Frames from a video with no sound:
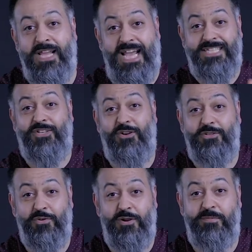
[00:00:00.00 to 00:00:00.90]
Hey, sorry
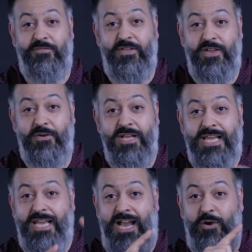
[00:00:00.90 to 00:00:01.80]
to interrupt the video.
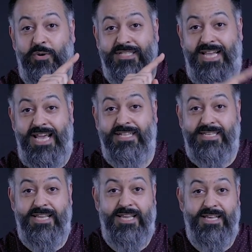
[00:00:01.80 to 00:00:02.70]
I was
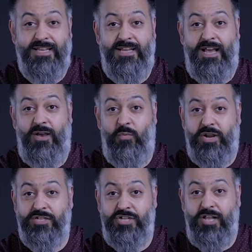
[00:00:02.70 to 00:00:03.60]
editing uh, what
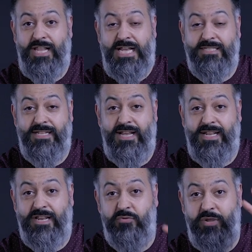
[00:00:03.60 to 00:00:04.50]
I shot last night
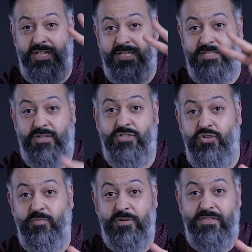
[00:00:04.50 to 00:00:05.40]
and I realized there are
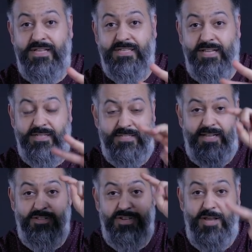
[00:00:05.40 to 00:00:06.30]
two more things I need to tell you.